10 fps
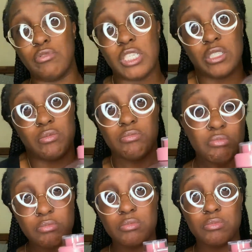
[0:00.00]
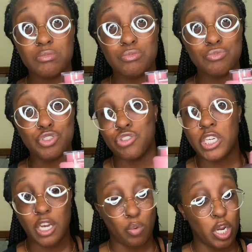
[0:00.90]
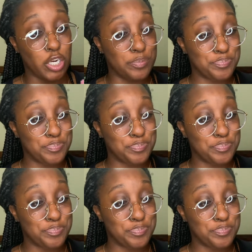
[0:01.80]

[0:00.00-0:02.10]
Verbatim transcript: just, you drink your water.